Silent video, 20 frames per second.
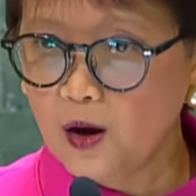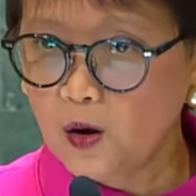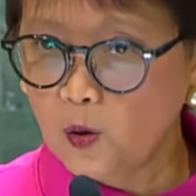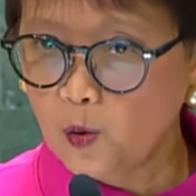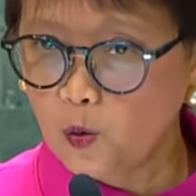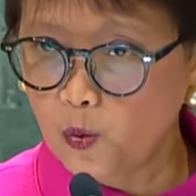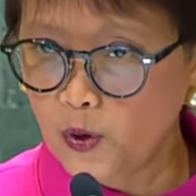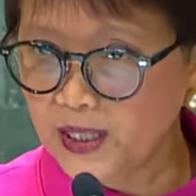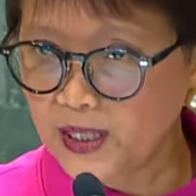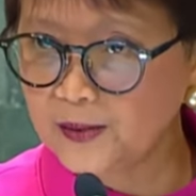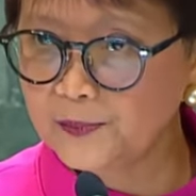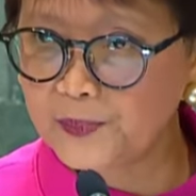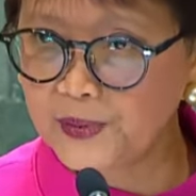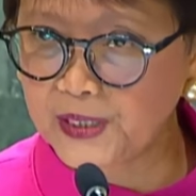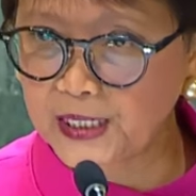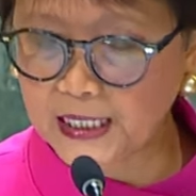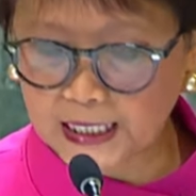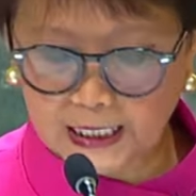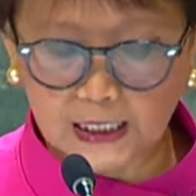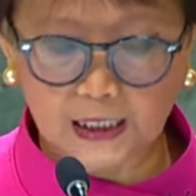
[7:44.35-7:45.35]
will be
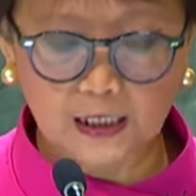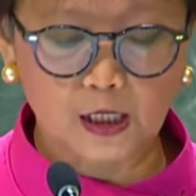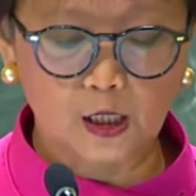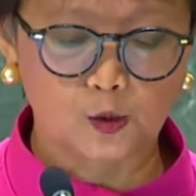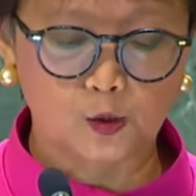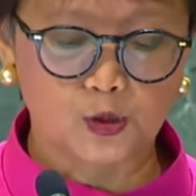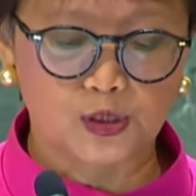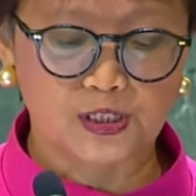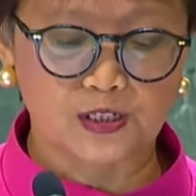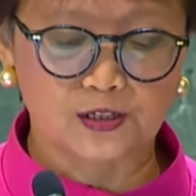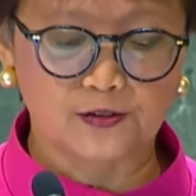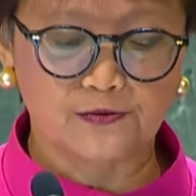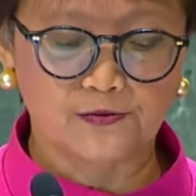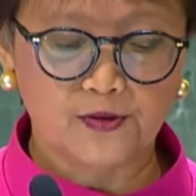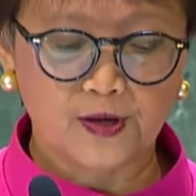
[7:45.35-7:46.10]
inclusive